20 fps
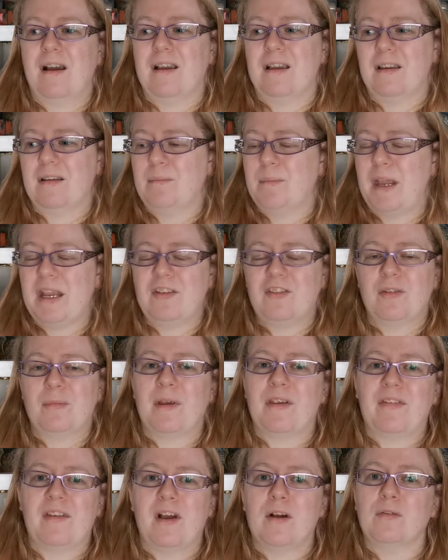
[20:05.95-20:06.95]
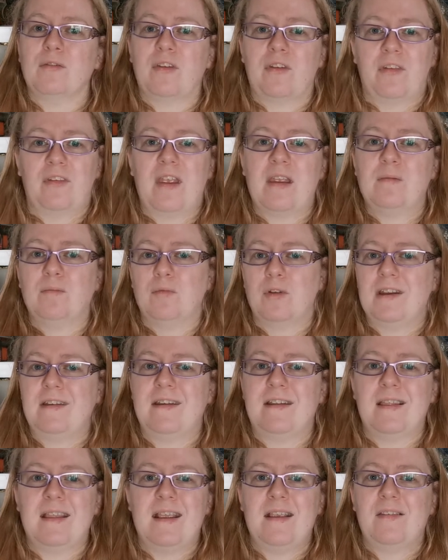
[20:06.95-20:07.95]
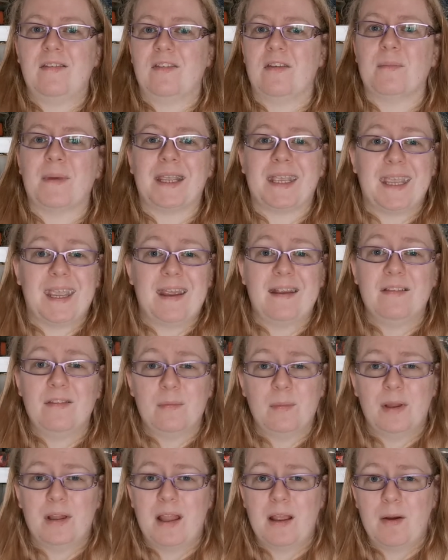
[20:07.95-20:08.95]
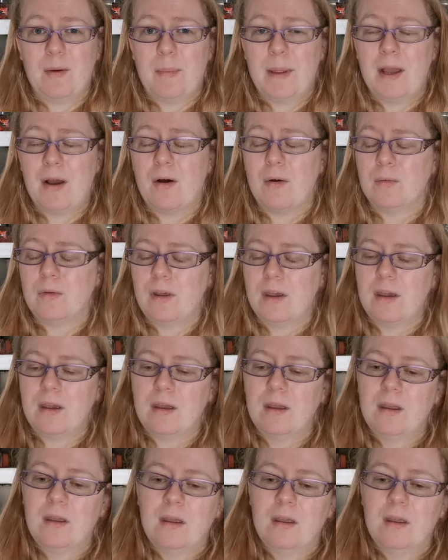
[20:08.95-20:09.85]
I could picture myself just sitting reading these to my kids when they're a bit older.